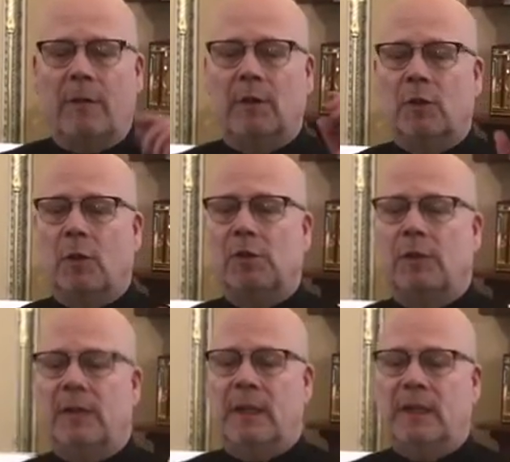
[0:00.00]
the social
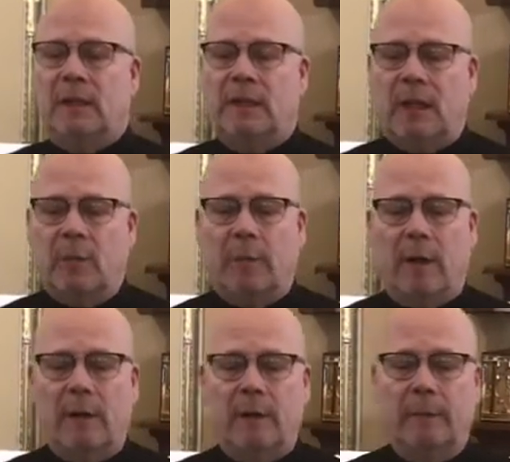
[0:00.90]
distancing
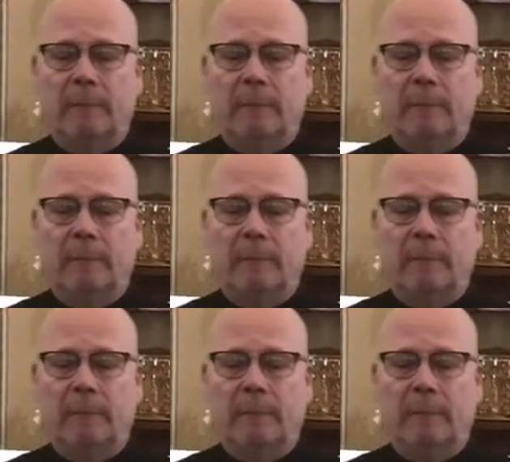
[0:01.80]
part.